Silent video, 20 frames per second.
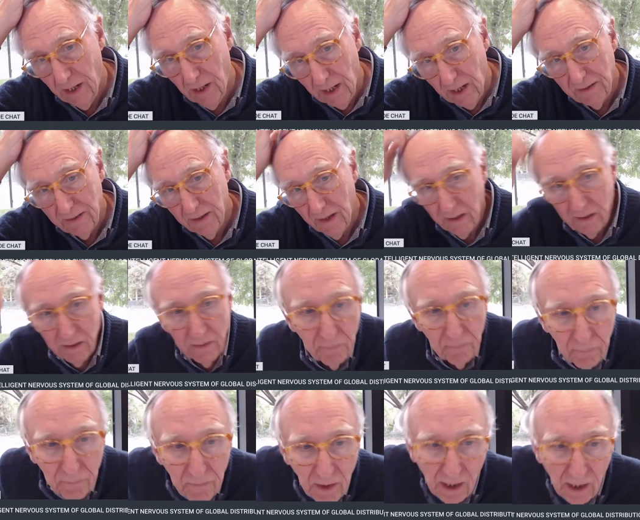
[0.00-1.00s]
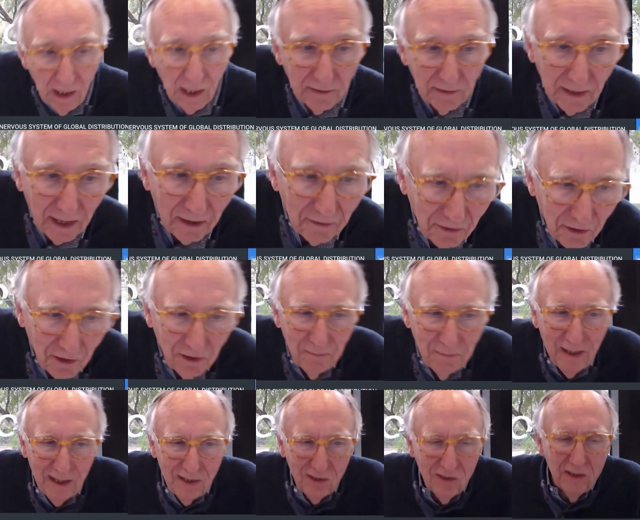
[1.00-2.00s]
I like that. I like that
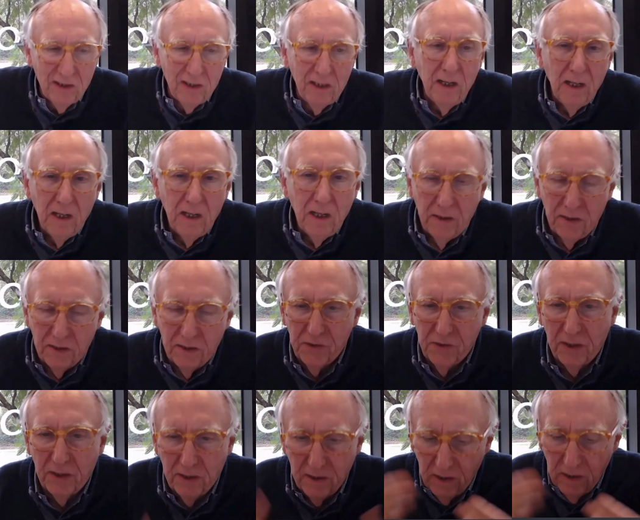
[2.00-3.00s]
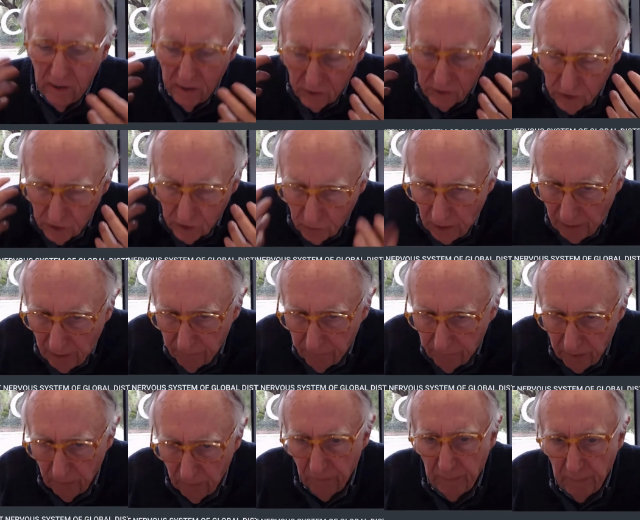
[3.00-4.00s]
term, actually, is that
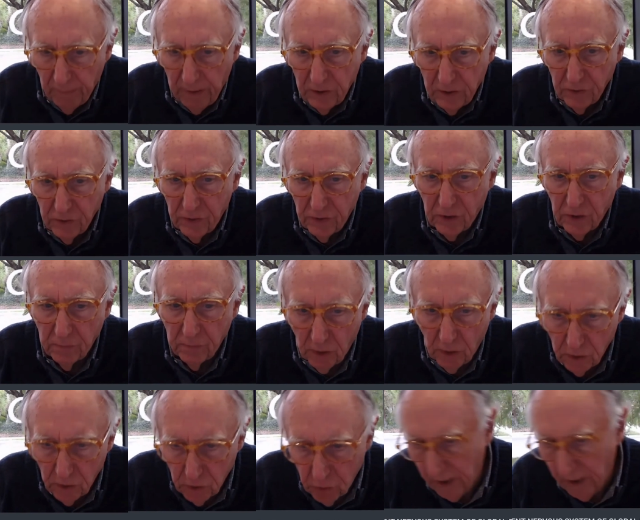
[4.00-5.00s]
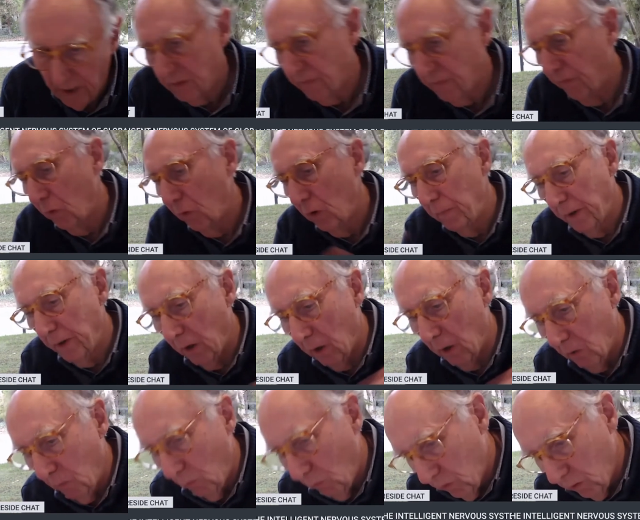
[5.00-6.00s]
geographic information systems are transforming
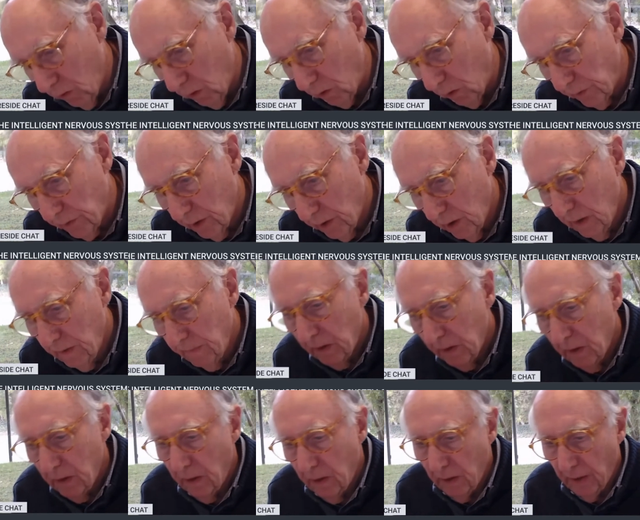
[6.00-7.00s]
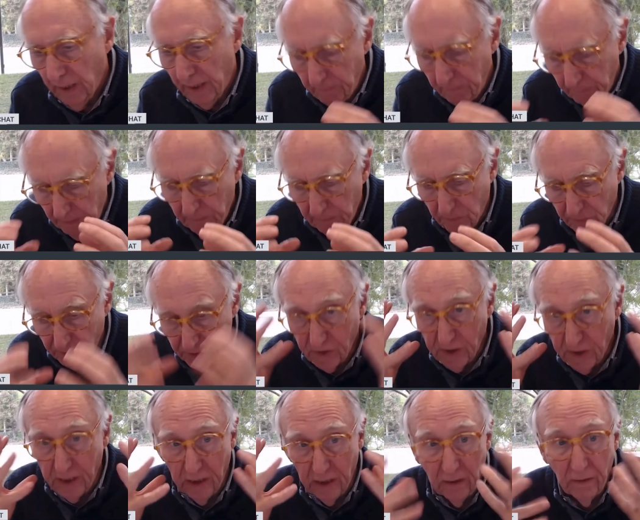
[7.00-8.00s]
our world, letting people
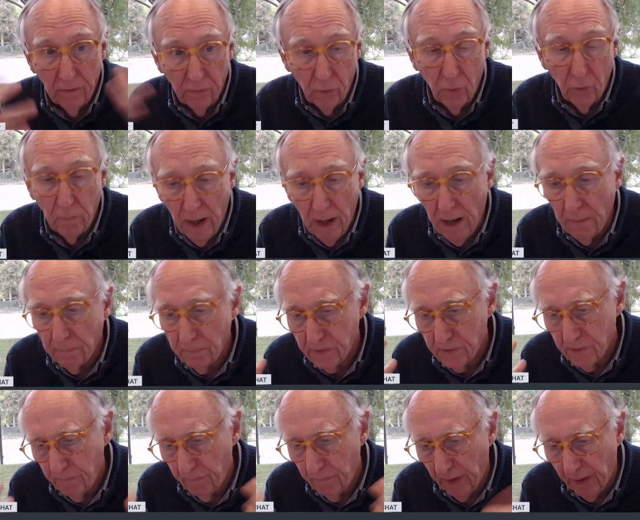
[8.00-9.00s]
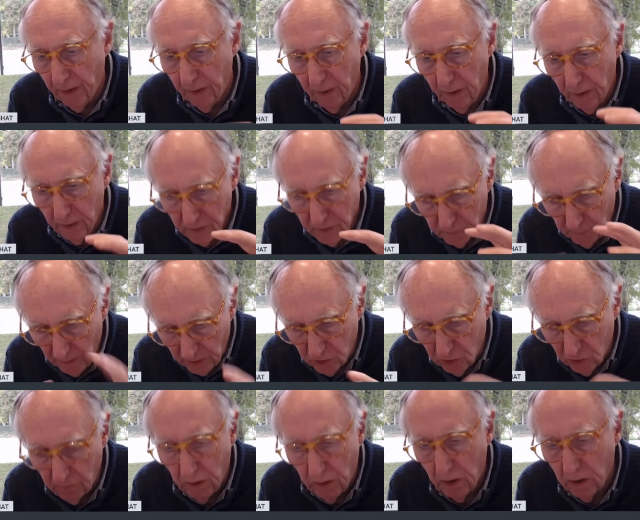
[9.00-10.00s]
see through maps and
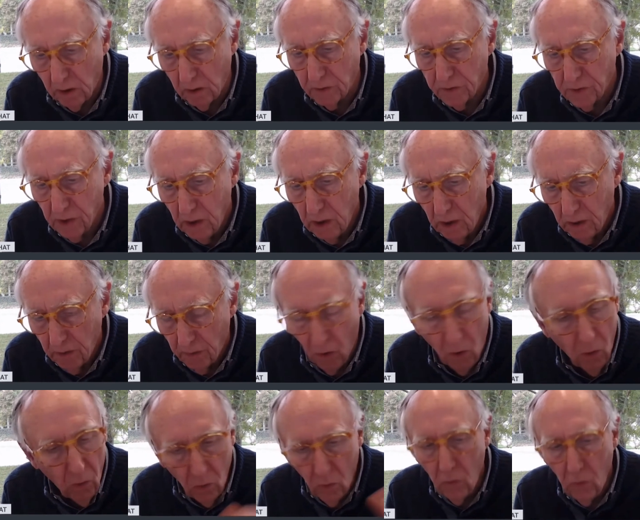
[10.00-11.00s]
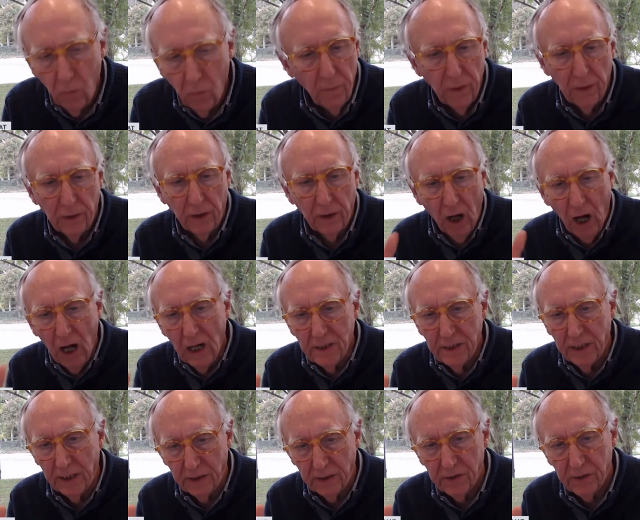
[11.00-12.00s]
spatial models the whole
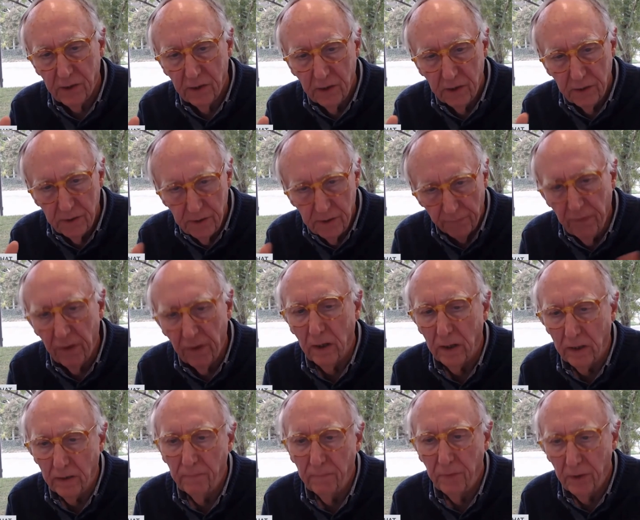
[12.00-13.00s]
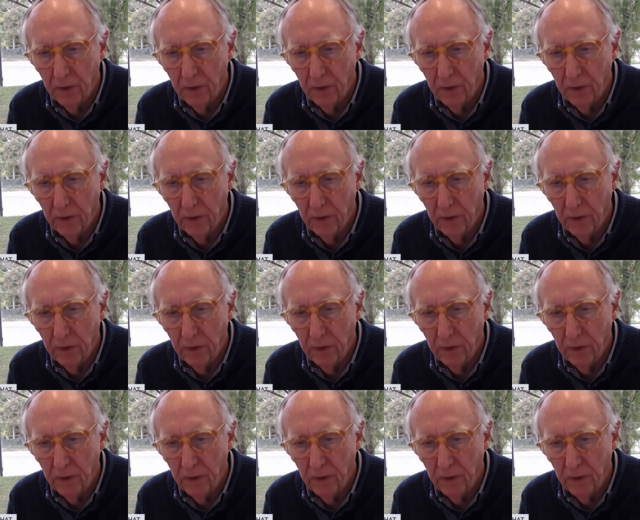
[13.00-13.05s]
context differently.